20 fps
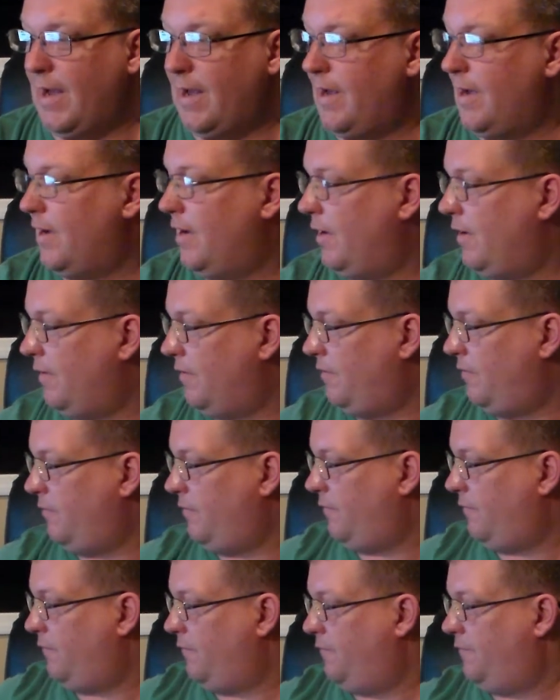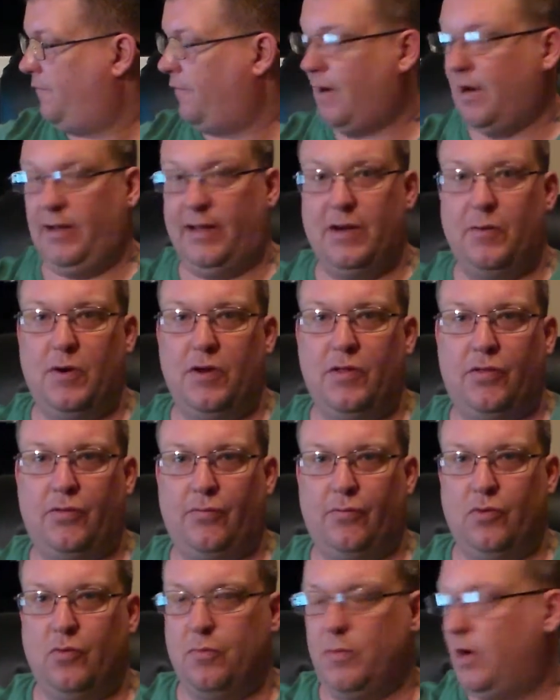I uh, finally went
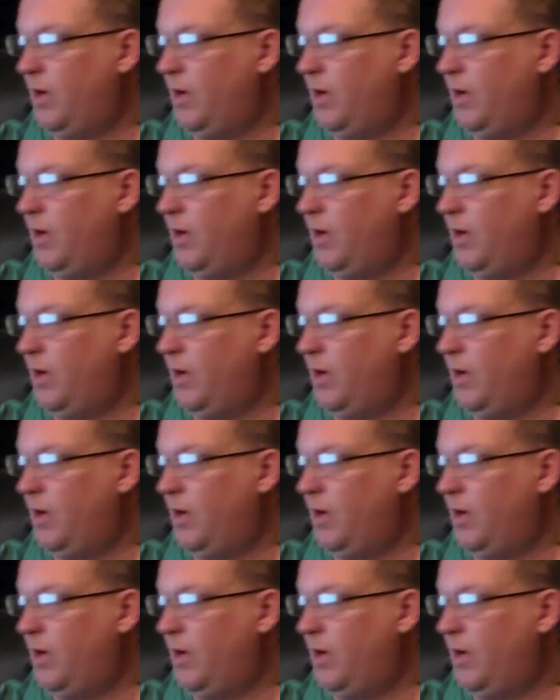through